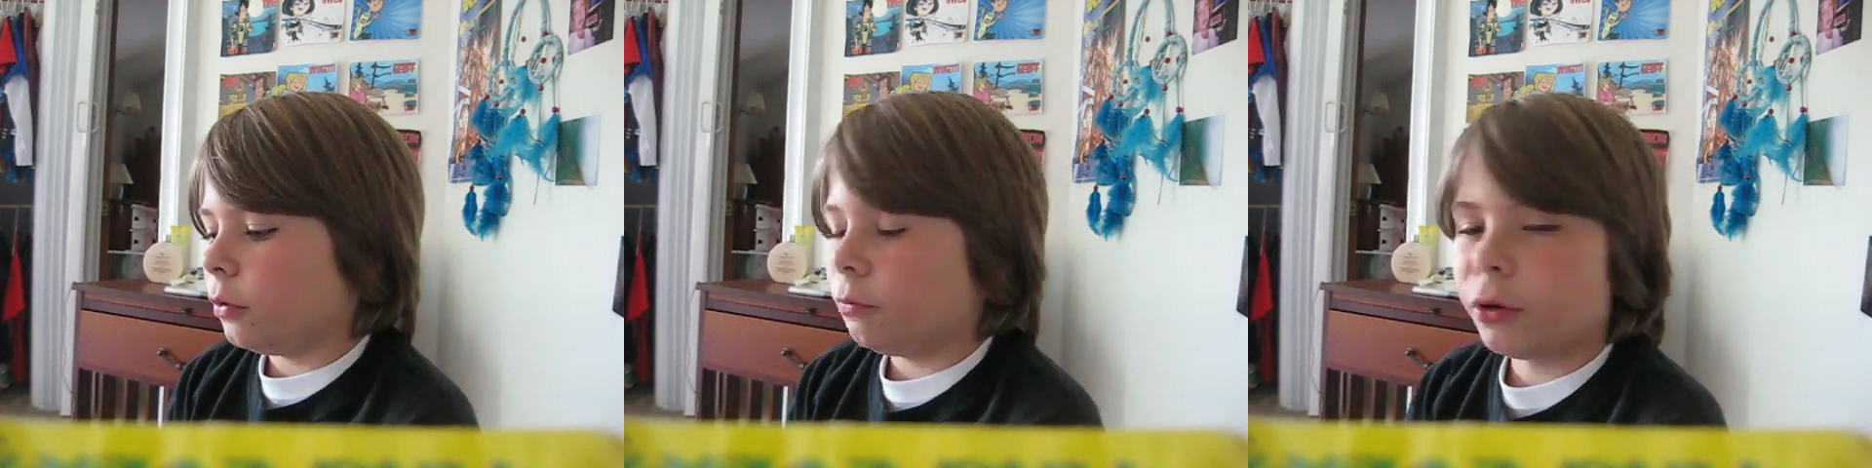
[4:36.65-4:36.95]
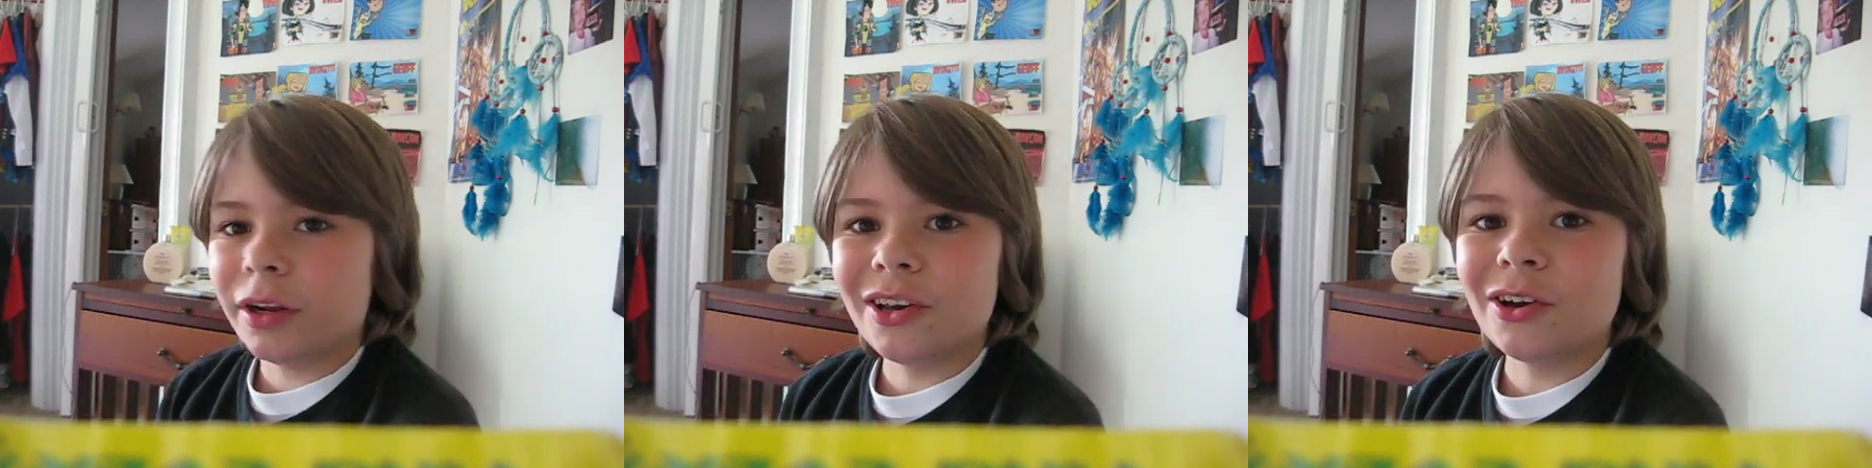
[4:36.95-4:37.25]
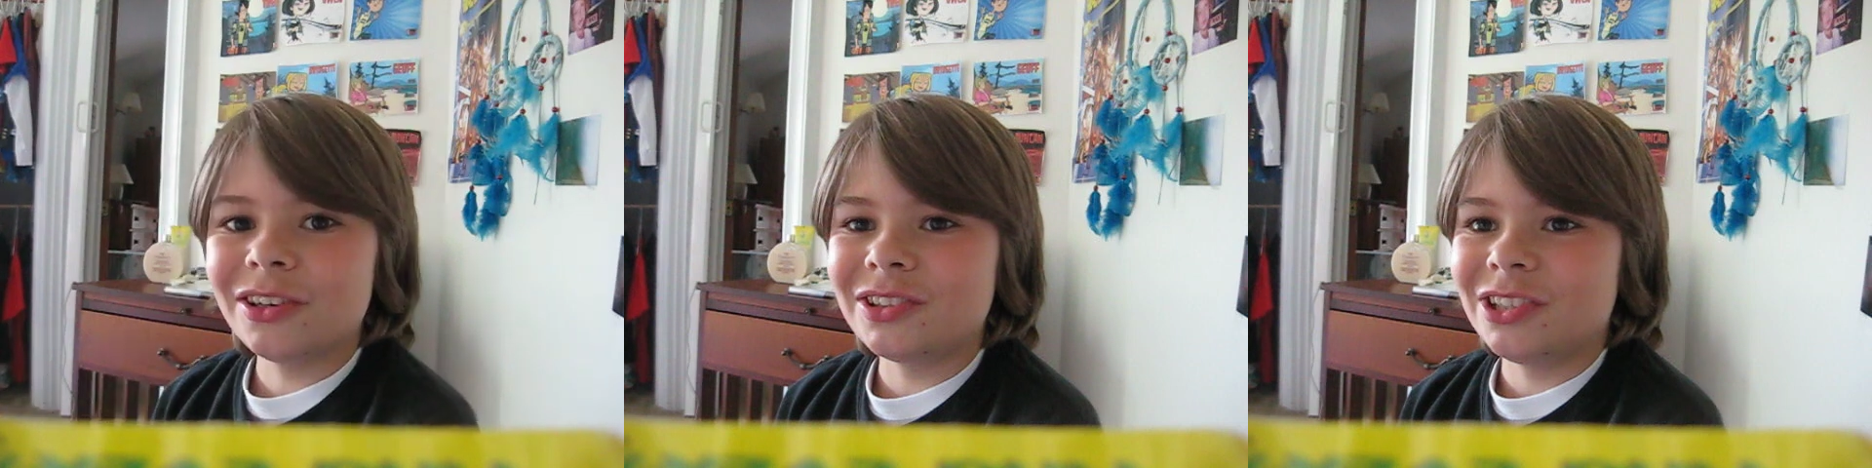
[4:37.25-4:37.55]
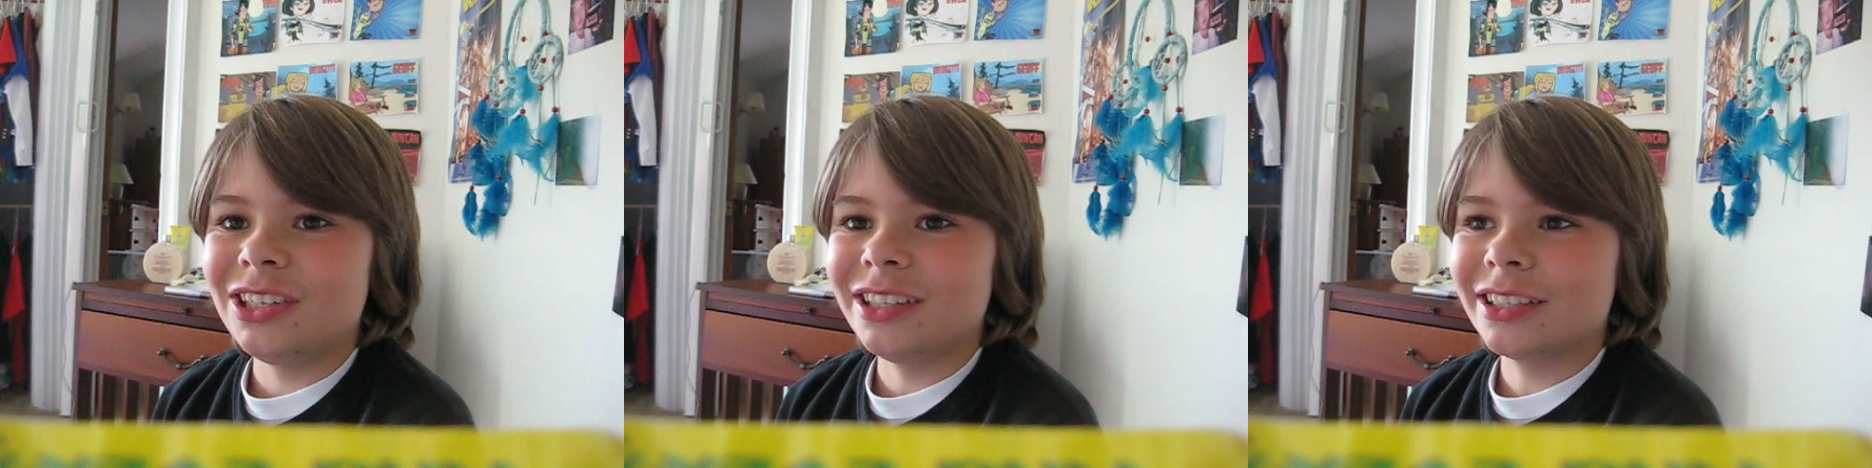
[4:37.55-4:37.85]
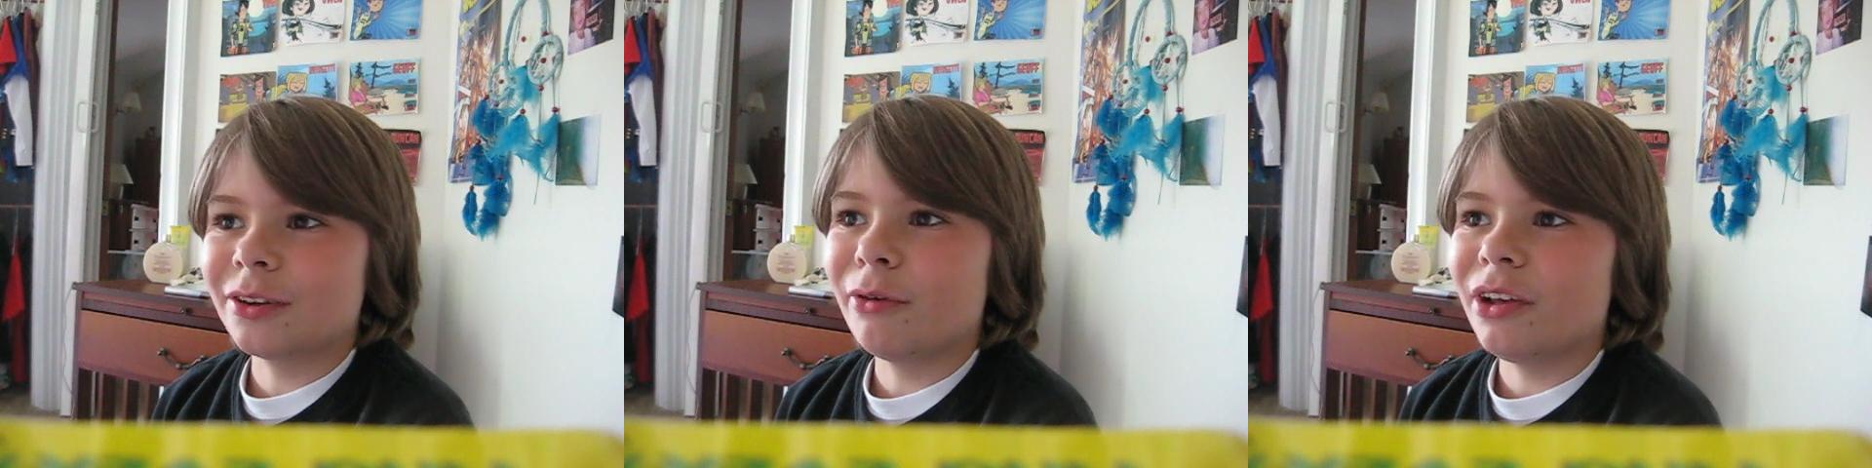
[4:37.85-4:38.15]
pretty good and
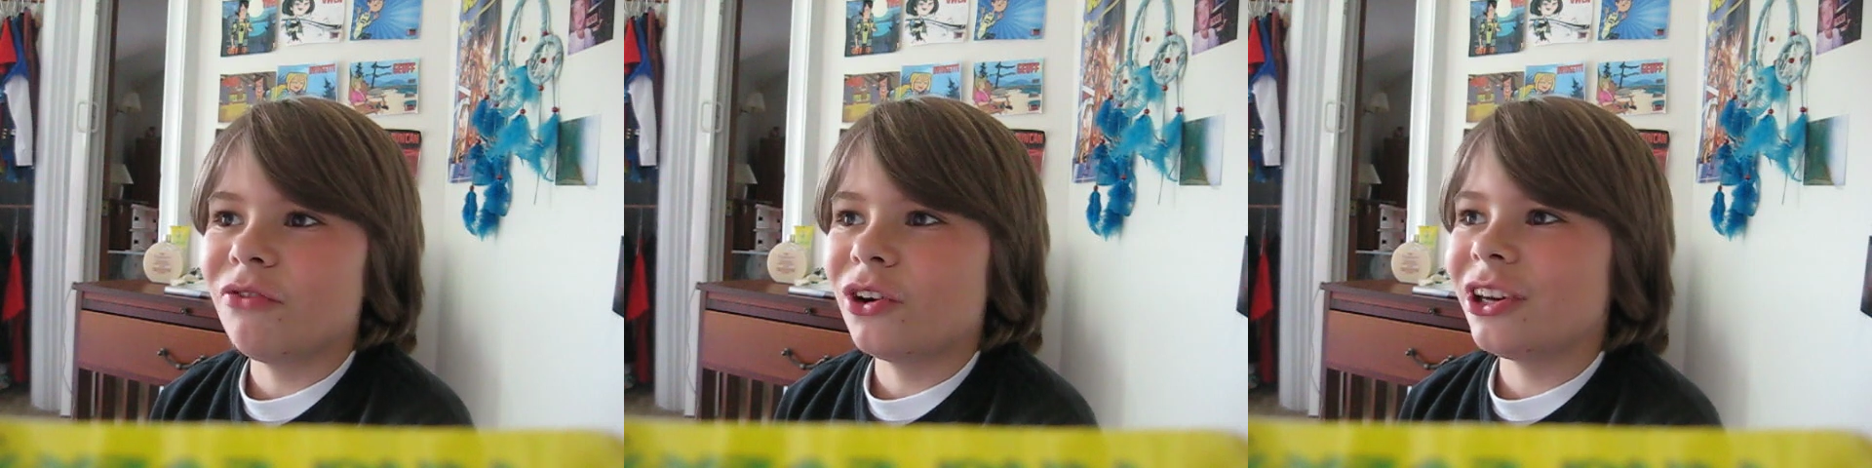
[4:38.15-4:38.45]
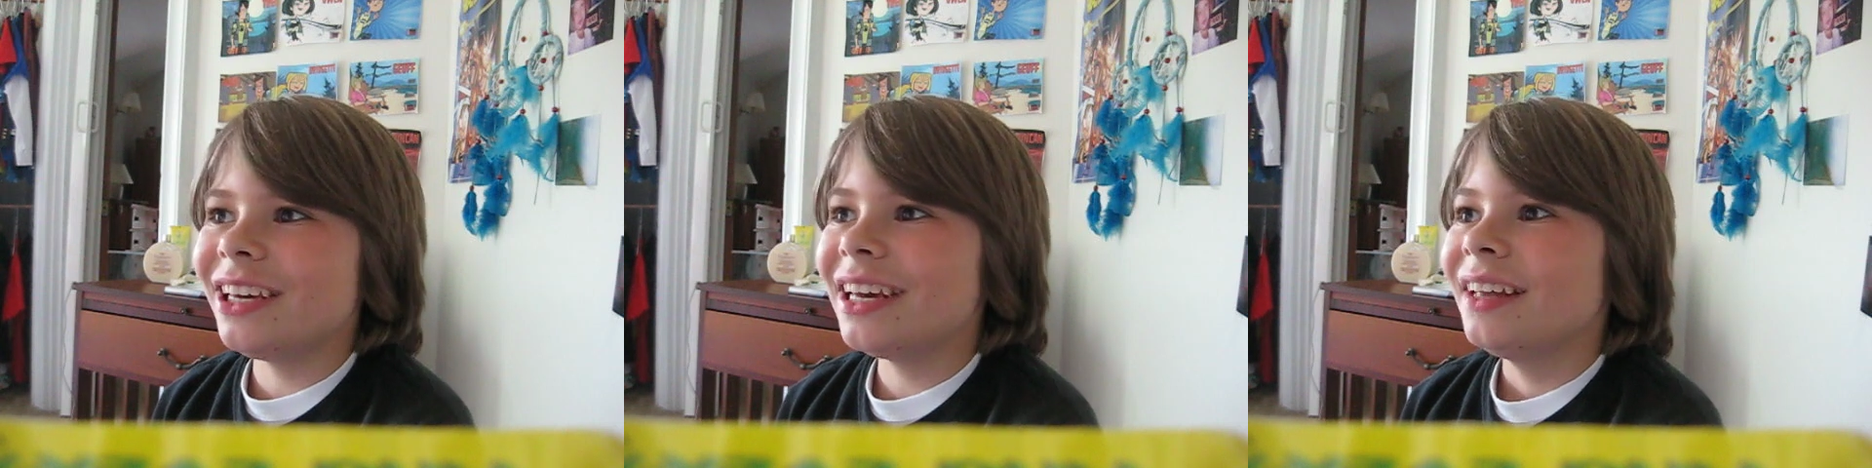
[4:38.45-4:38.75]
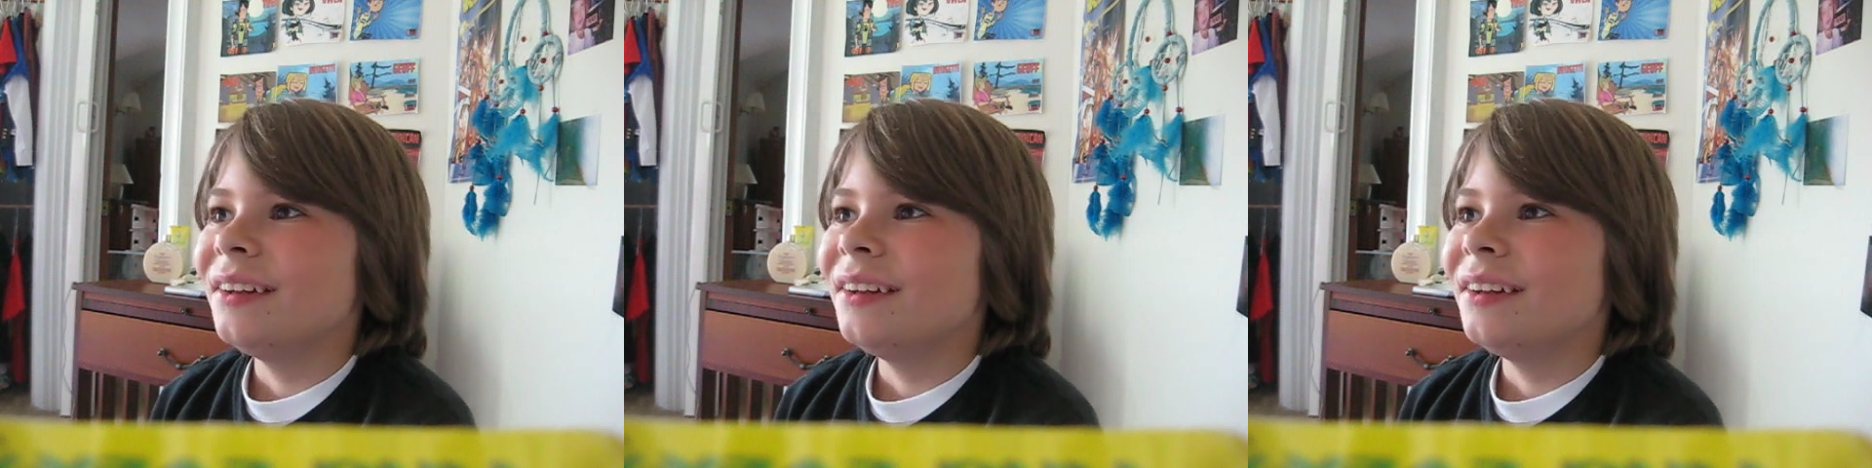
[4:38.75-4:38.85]
she's quite funny.